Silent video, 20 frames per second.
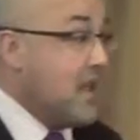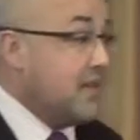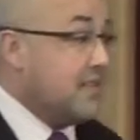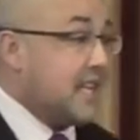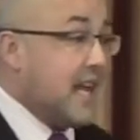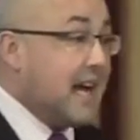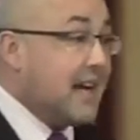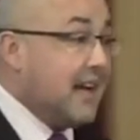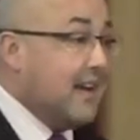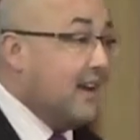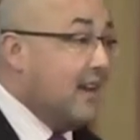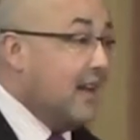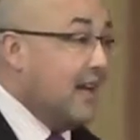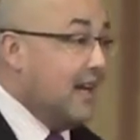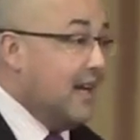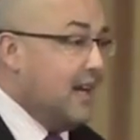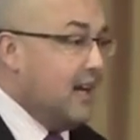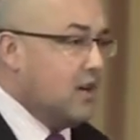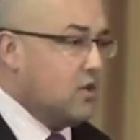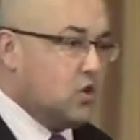
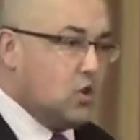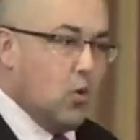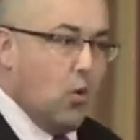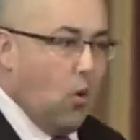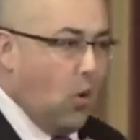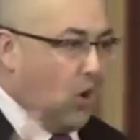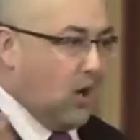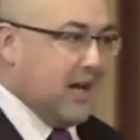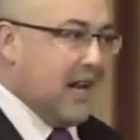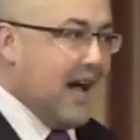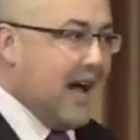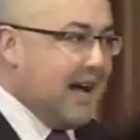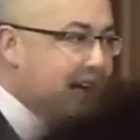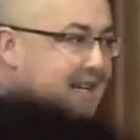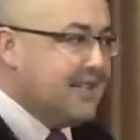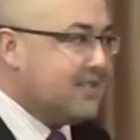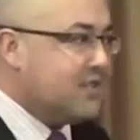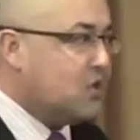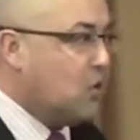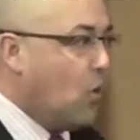Secondly, to
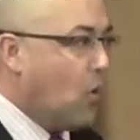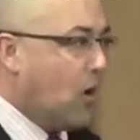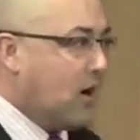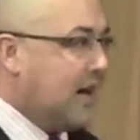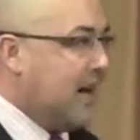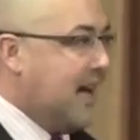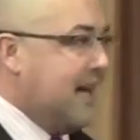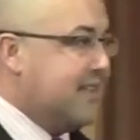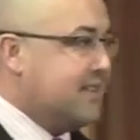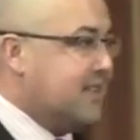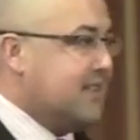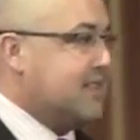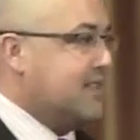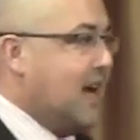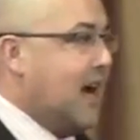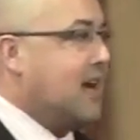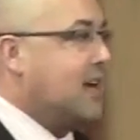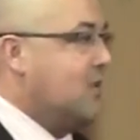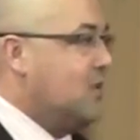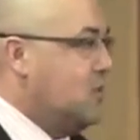organize is
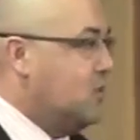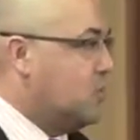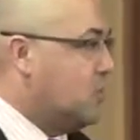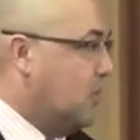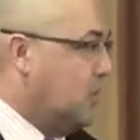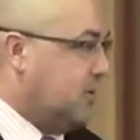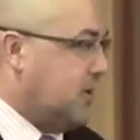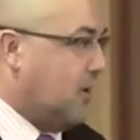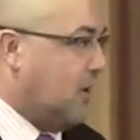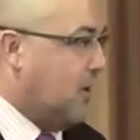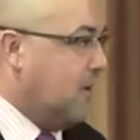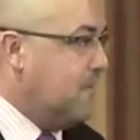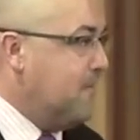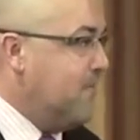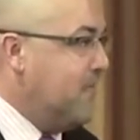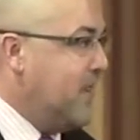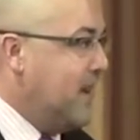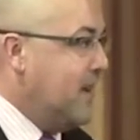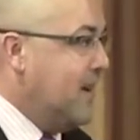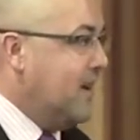not a neutral
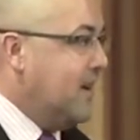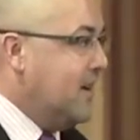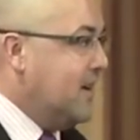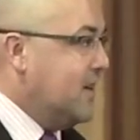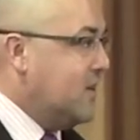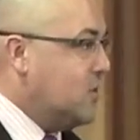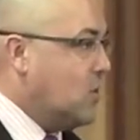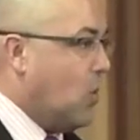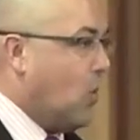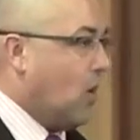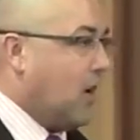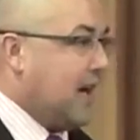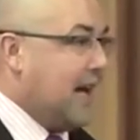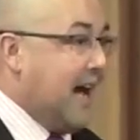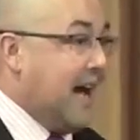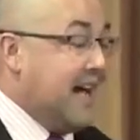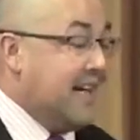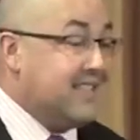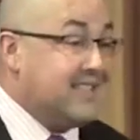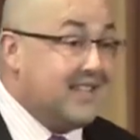term. To
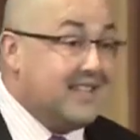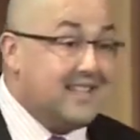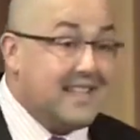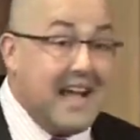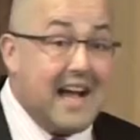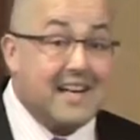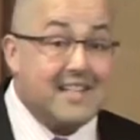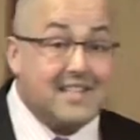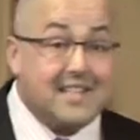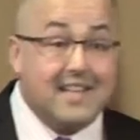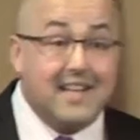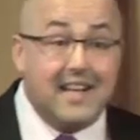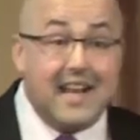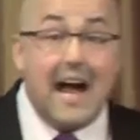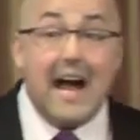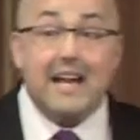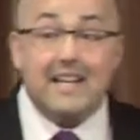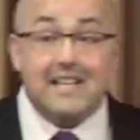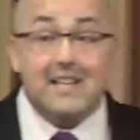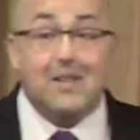organize is actually an
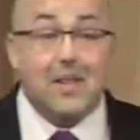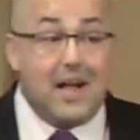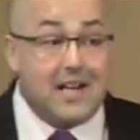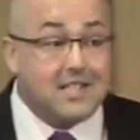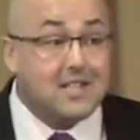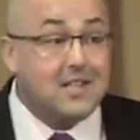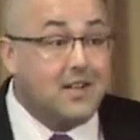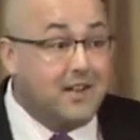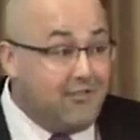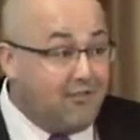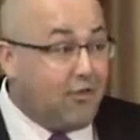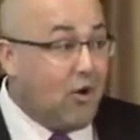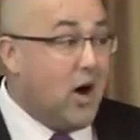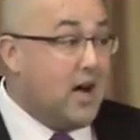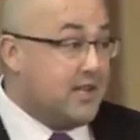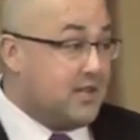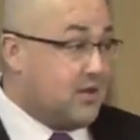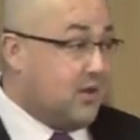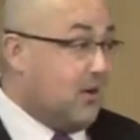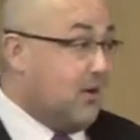ideologically
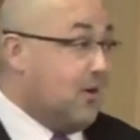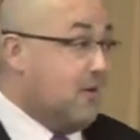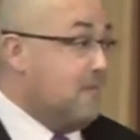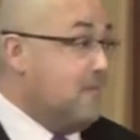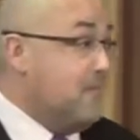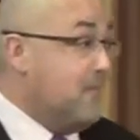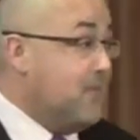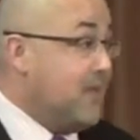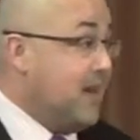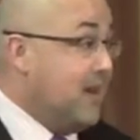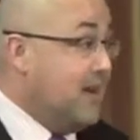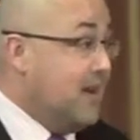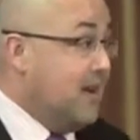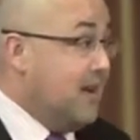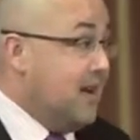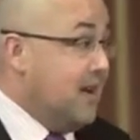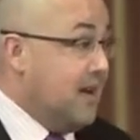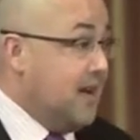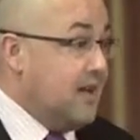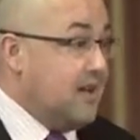fraught term.
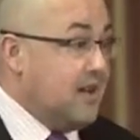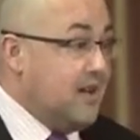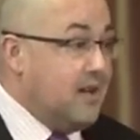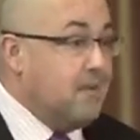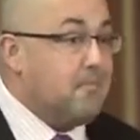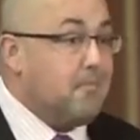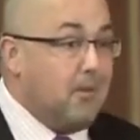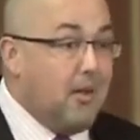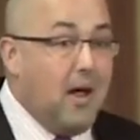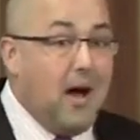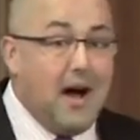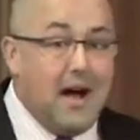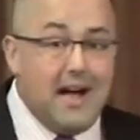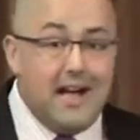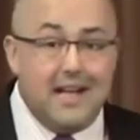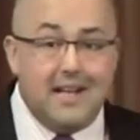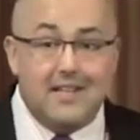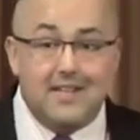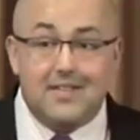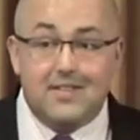It
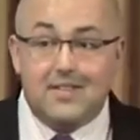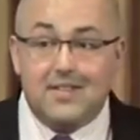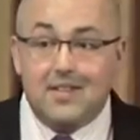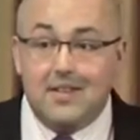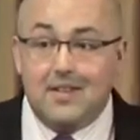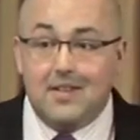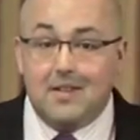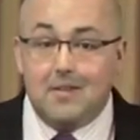implies